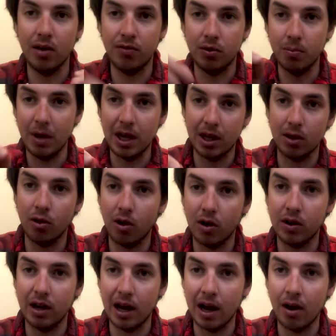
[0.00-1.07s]
make it
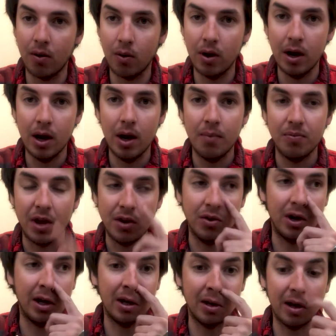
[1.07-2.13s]
long now, and you're
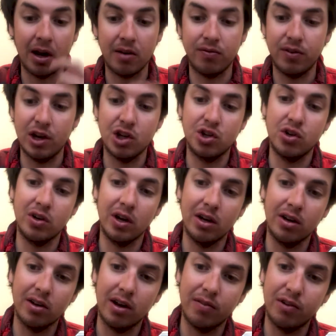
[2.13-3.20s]
getting a lot of fish
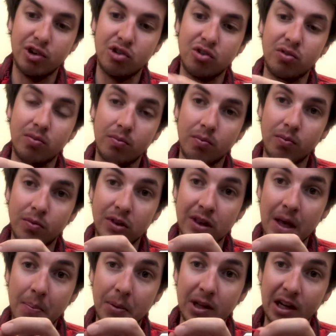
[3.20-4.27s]

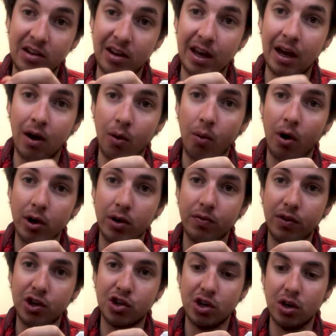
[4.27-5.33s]
nipping the tail while you're
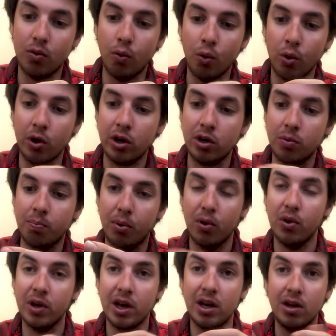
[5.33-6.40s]
fishing, or you
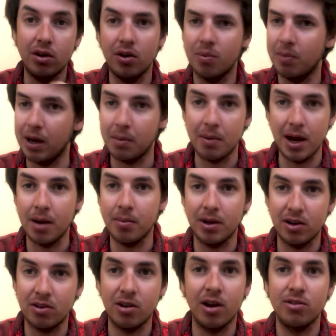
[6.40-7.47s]
pull in and you're like, man, I'm
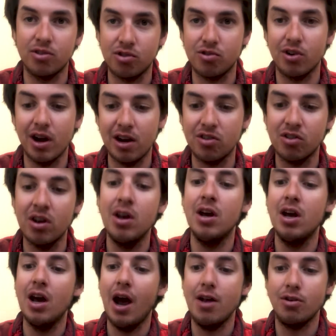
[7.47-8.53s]
getting tons of strikes,
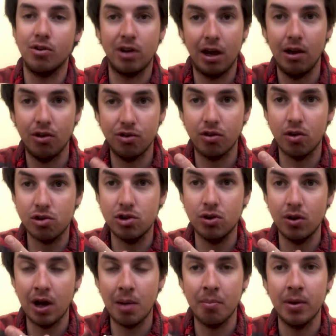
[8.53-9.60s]
and your tail's all
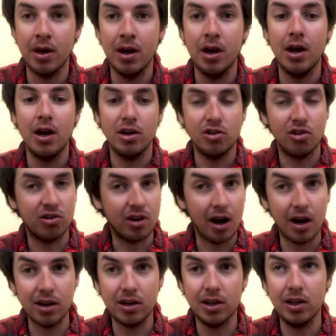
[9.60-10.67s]
chewed up, just
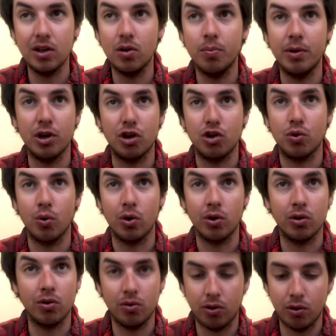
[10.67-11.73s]
cut it a little bit shorter.
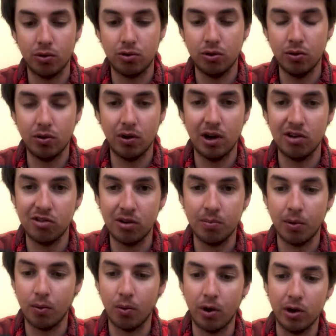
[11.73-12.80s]
Don't go too crazy,
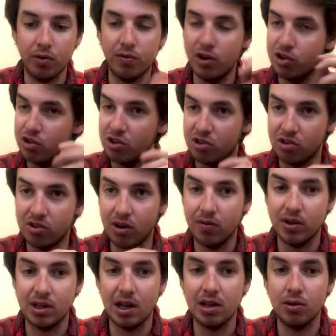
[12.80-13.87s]
but while you're fishing, just give
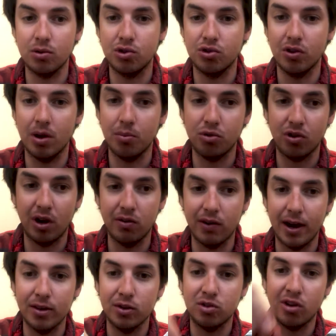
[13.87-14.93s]
it that little trim. So I'd
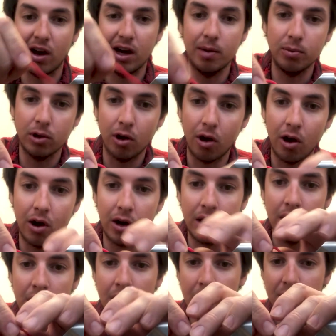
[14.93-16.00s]
rather tie them long,
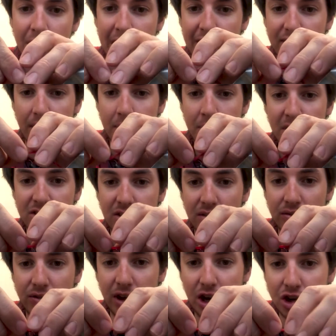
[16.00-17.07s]
and if I'm missing
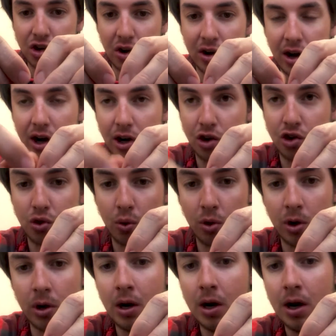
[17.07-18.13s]
fish, I'll cut it
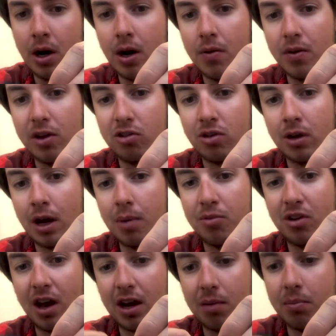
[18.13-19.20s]
shorter, and sometimes
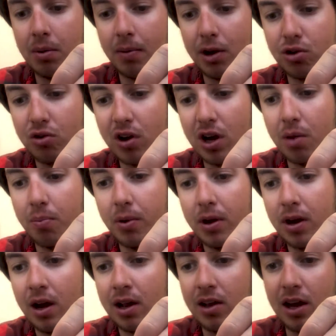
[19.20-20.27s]
that can be my trick,
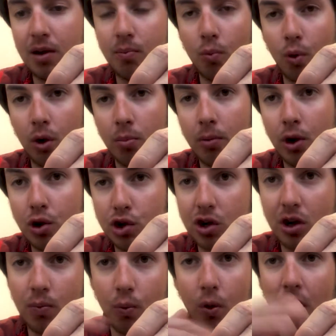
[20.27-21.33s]
but I like more motion
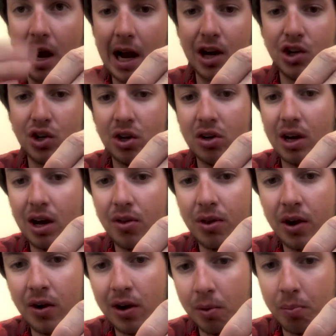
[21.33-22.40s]
and more action down
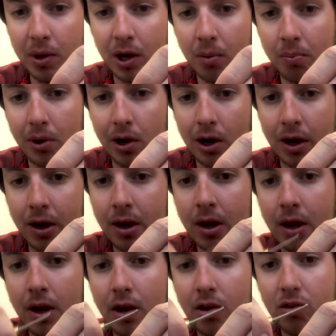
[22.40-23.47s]
there and a bigger bug,
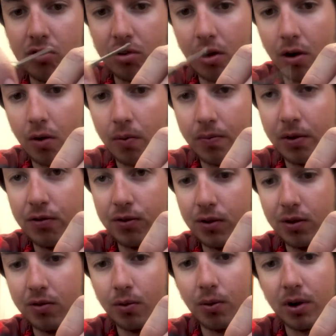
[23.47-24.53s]
so if you
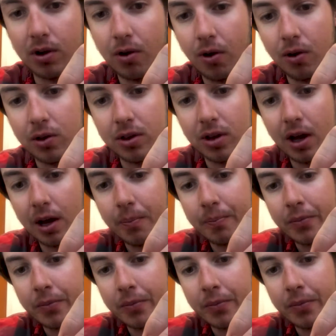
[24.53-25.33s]
even want to call it that.